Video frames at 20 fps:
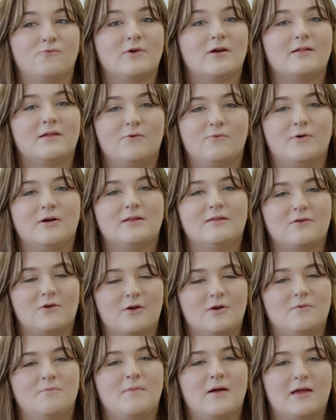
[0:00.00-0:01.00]
really what
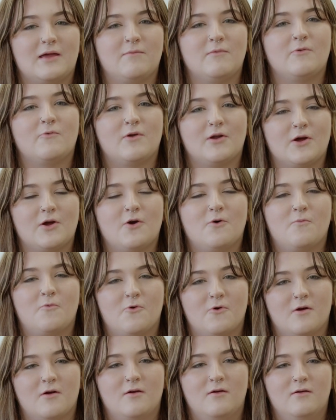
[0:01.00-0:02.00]
started making me want to go
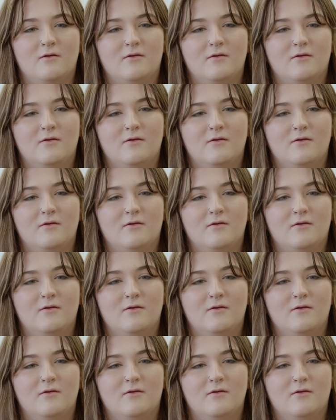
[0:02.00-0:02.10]
more.